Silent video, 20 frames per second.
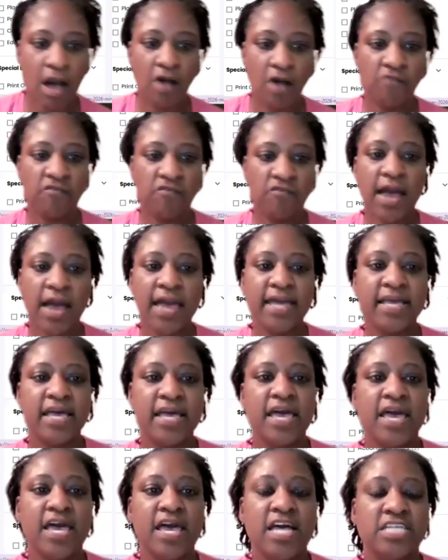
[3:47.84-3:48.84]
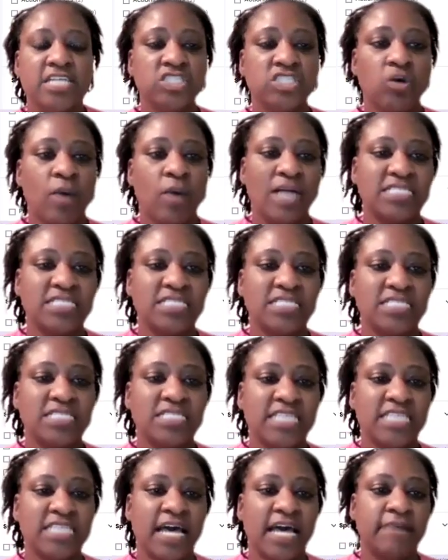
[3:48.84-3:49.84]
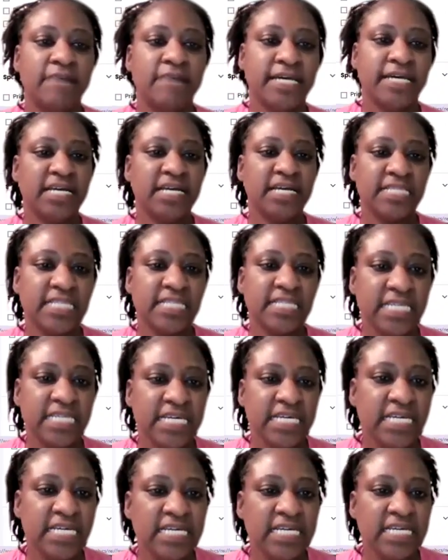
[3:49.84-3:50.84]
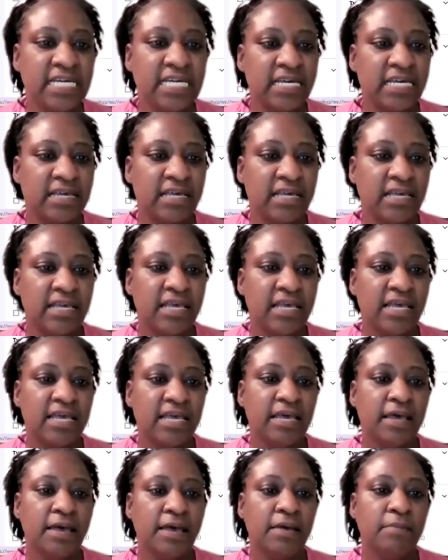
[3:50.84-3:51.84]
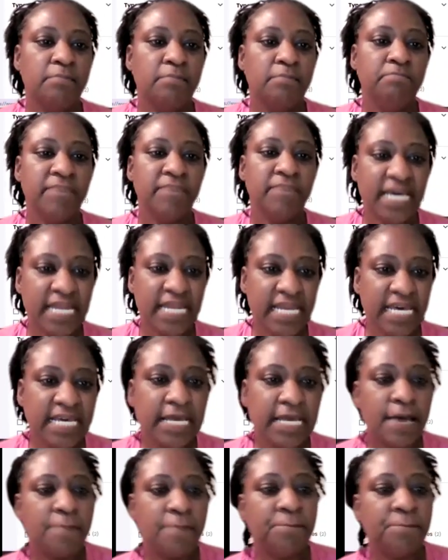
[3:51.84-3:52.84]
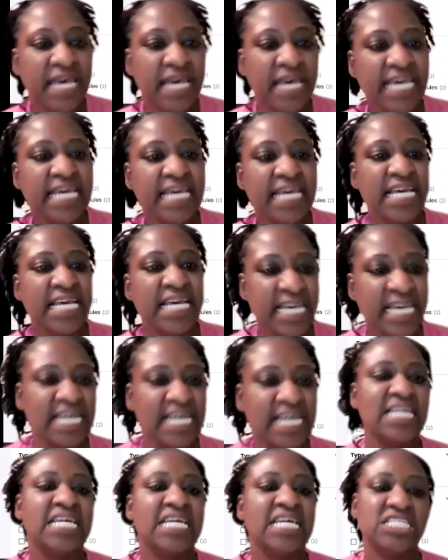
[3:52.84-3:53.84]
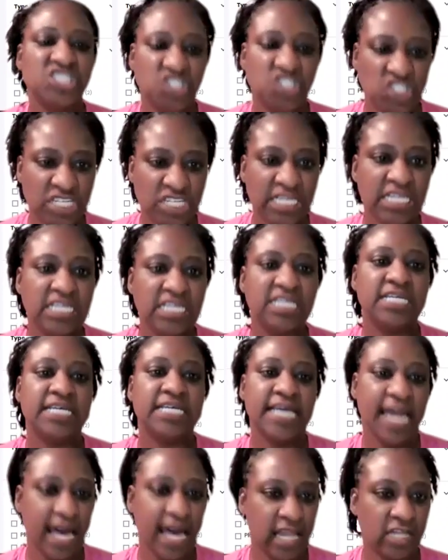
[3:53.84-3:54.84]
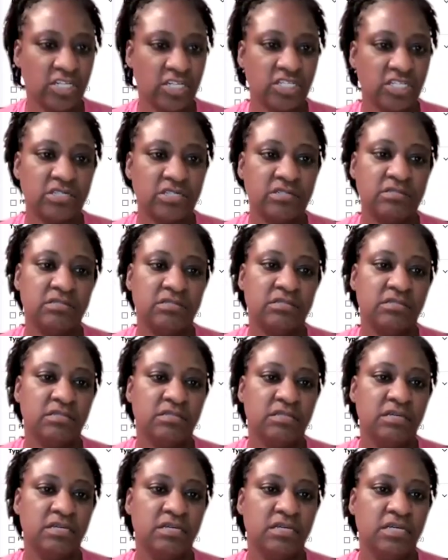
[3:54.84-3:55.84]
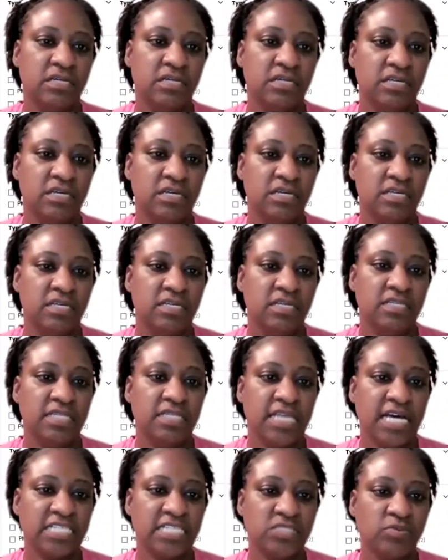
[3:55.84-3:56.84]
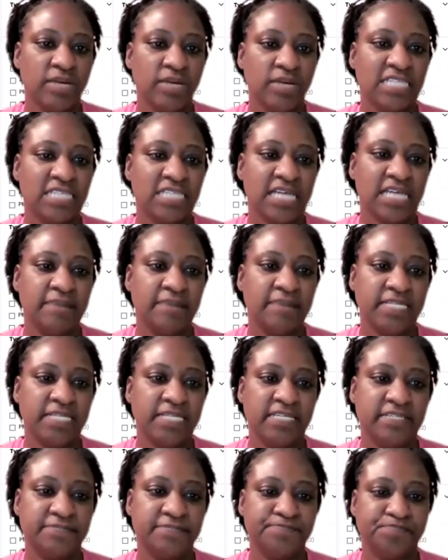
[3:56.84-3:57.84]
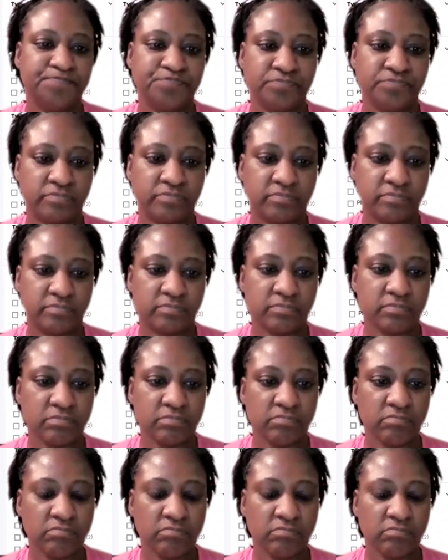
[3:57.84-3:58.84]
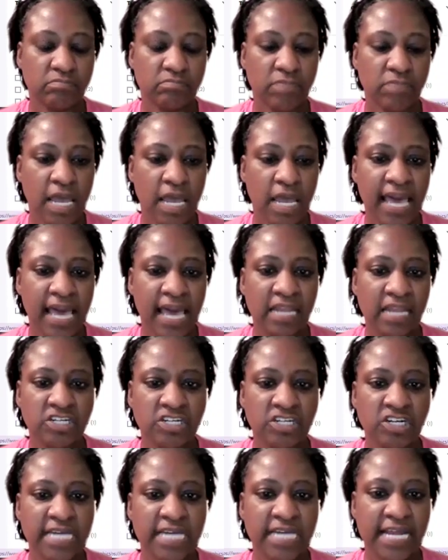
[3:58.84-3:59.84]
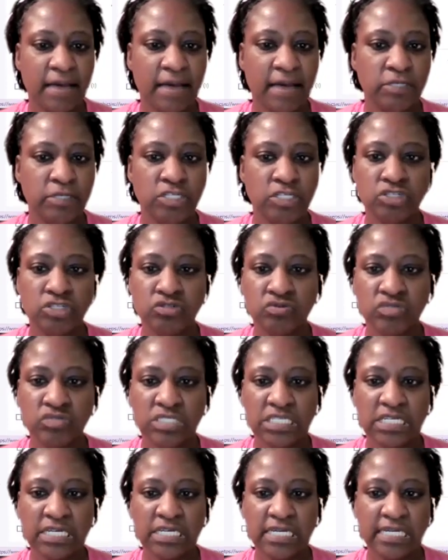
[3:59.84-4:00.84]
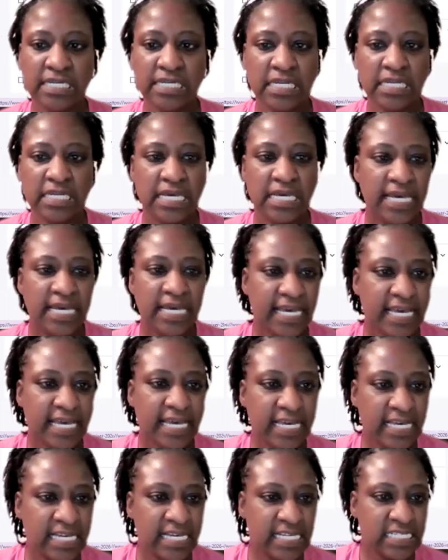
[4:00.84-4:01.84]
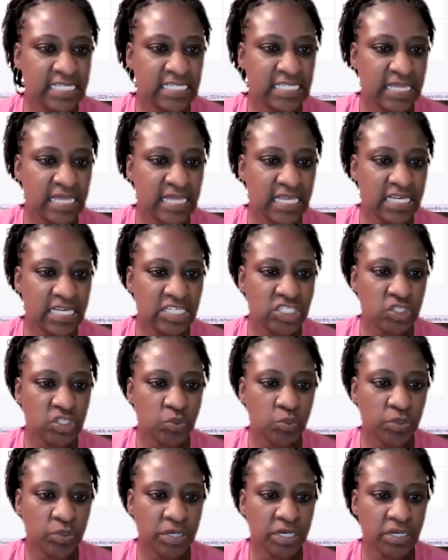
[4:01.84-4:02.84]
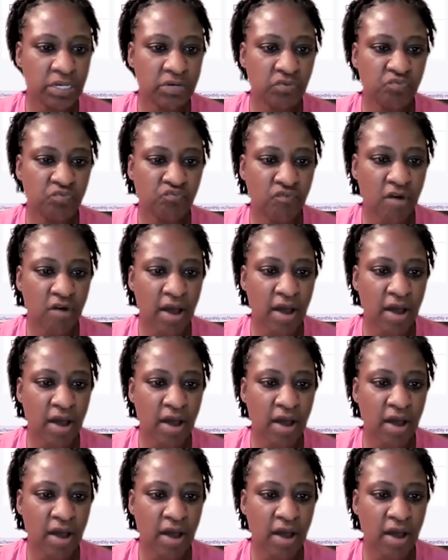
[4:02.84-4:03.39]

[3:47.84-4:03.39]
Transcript: All right. So I typed in monthly mini PNG calendar. That's what I typed in. And the calendar that I'm using is this one